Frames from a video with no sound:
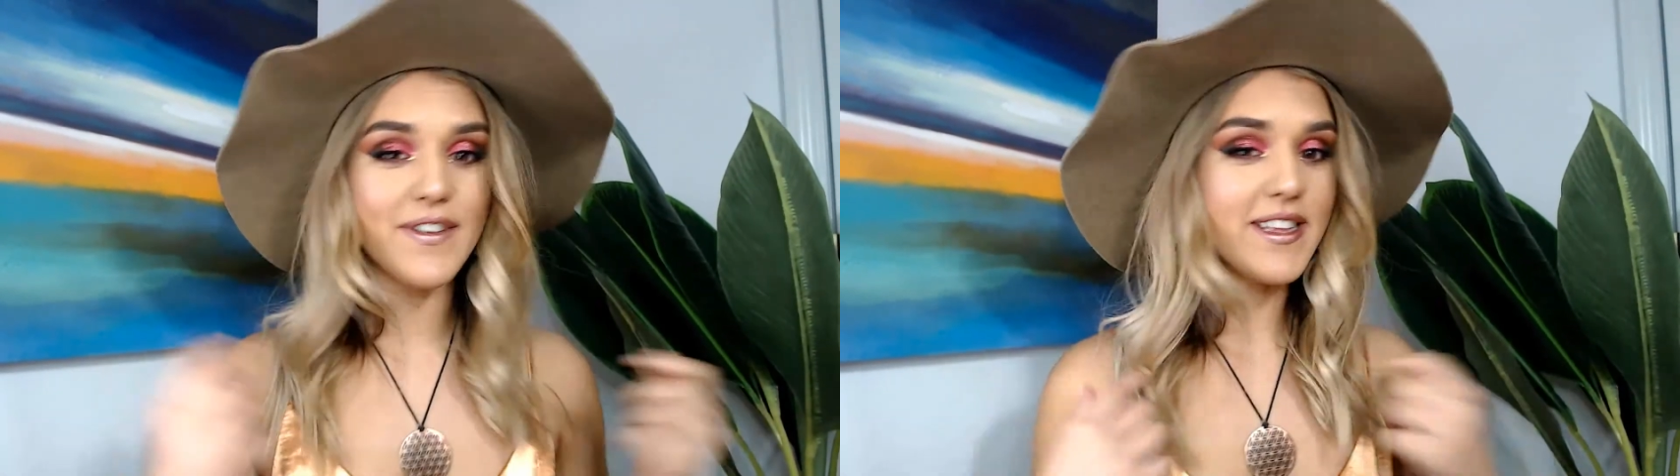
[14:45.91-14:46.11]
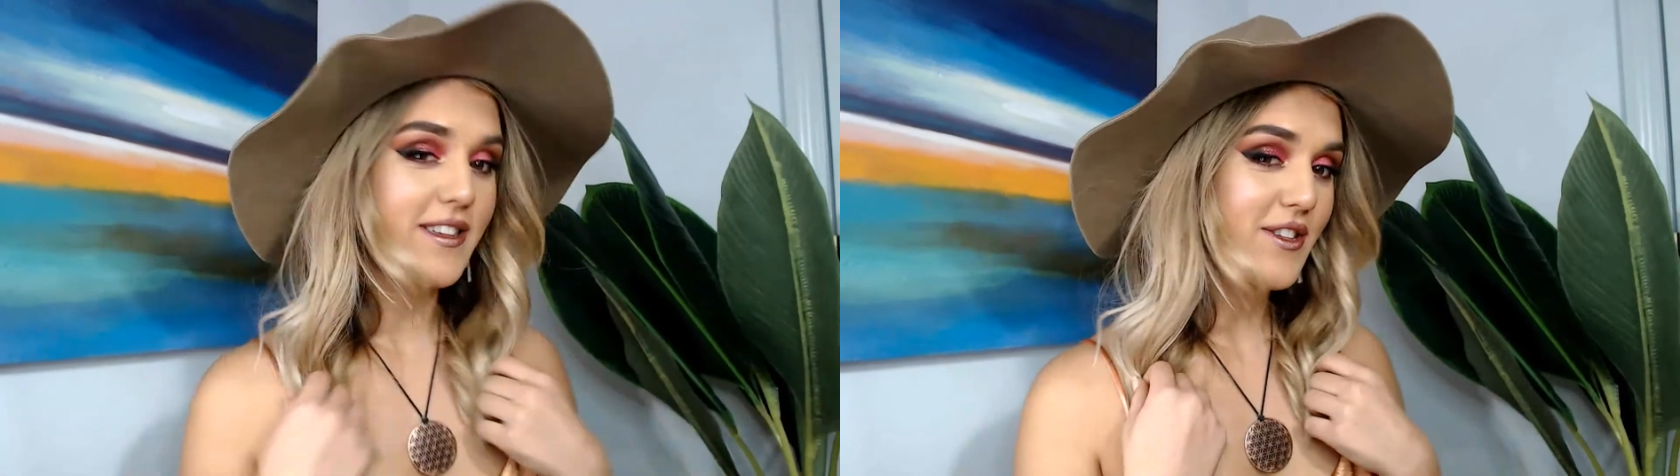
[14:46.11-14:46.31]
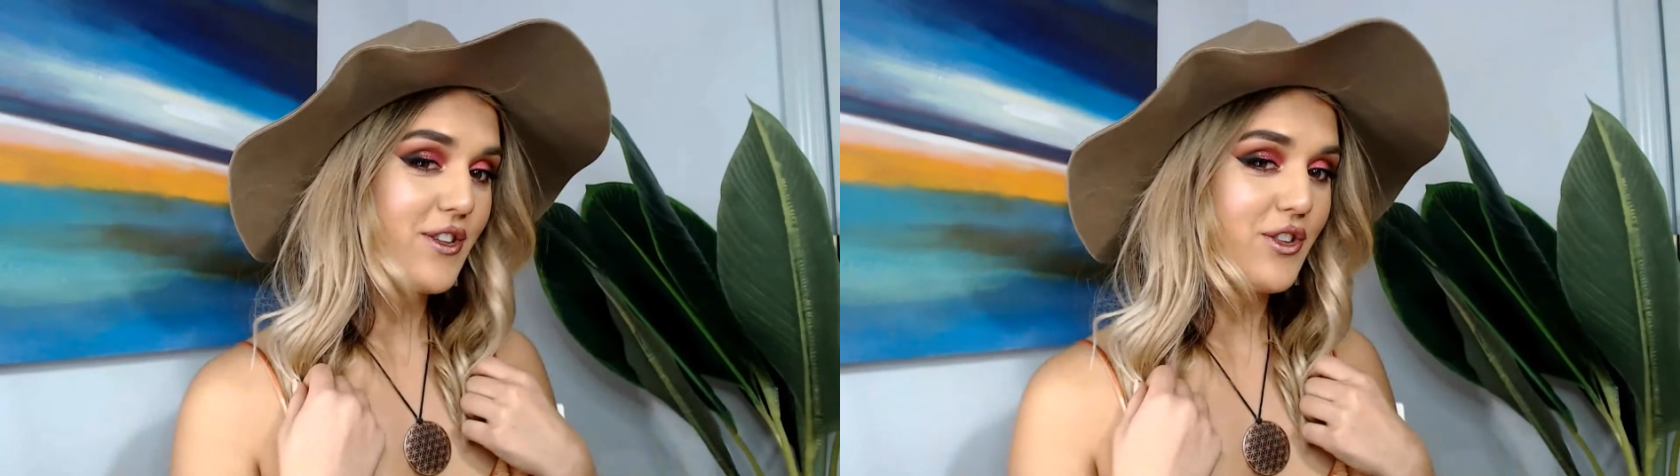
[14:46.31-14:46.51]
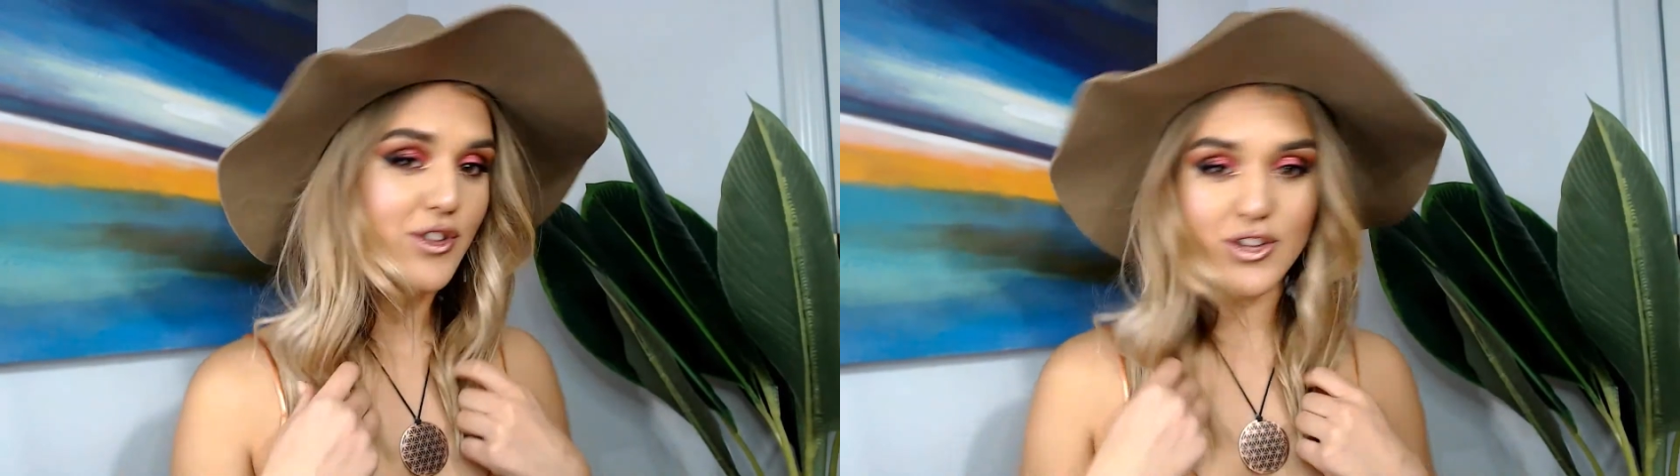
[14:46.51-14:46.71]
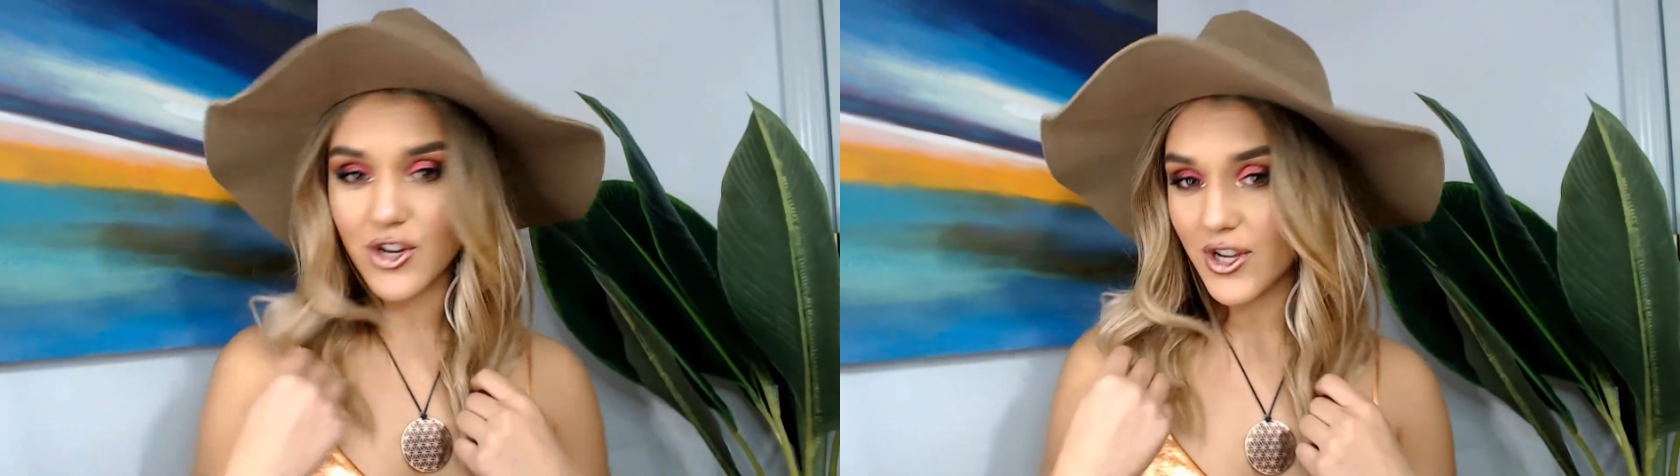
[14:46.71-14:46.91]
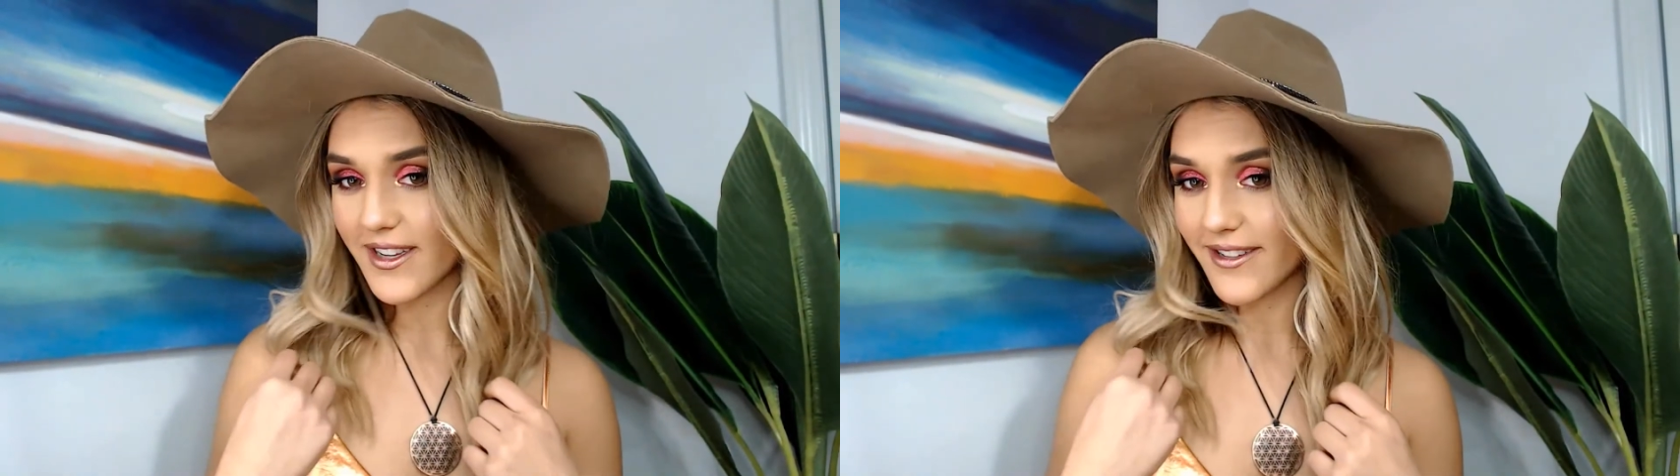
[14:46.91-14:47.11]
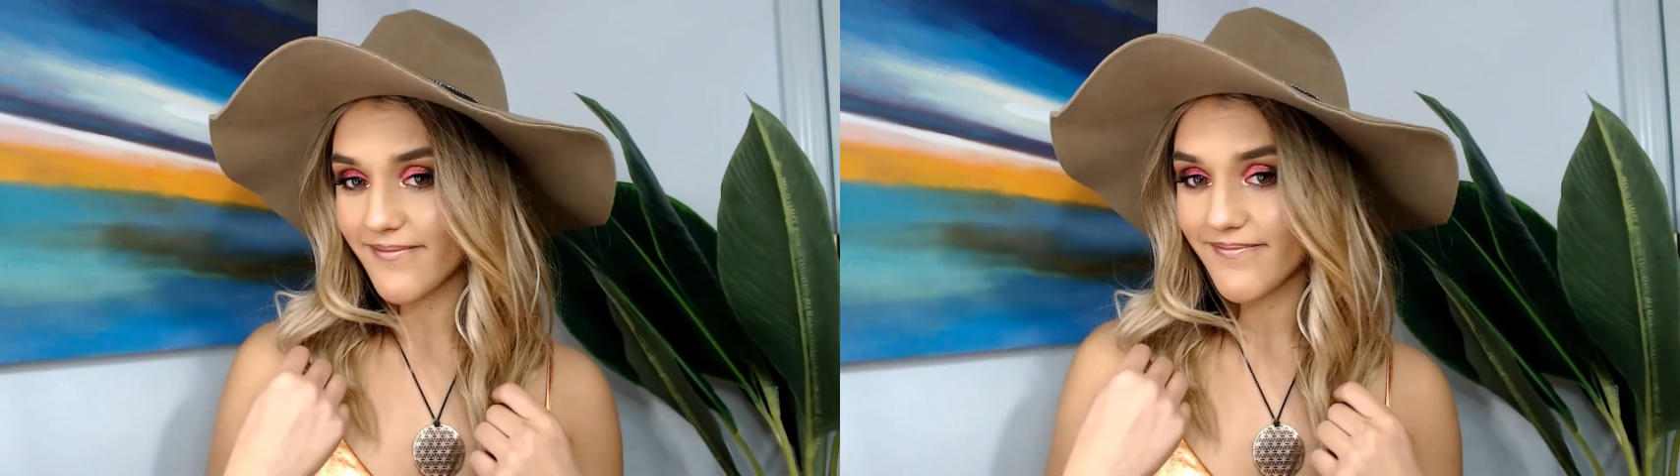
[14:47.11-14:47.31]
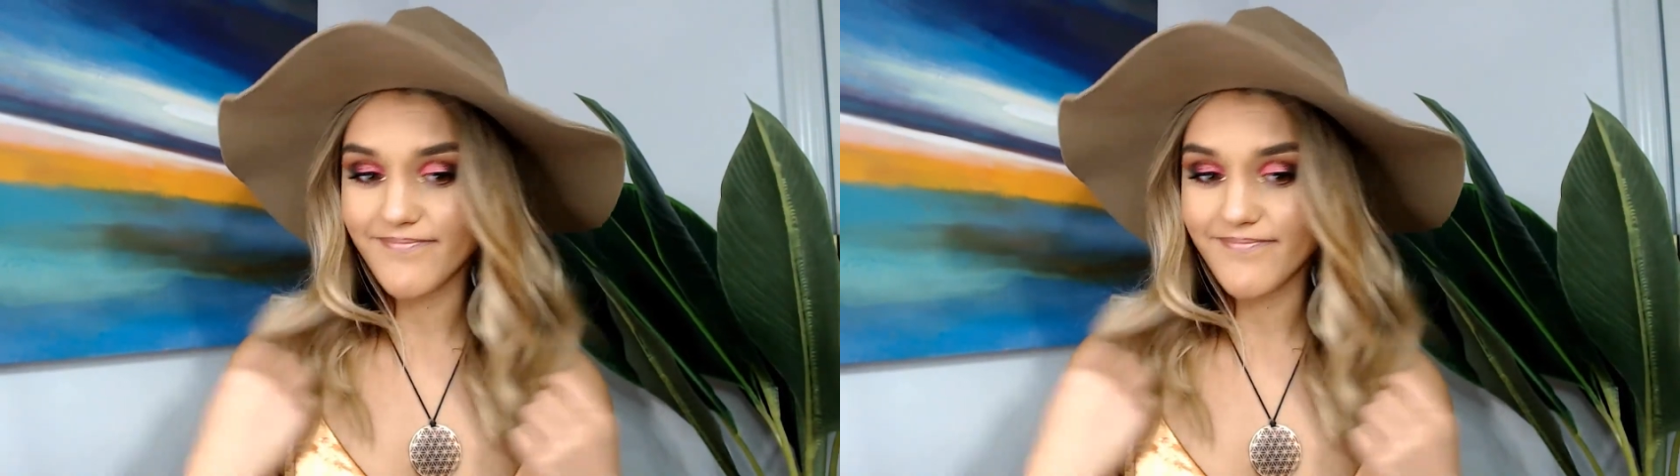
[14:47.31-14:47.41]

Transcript: finished look.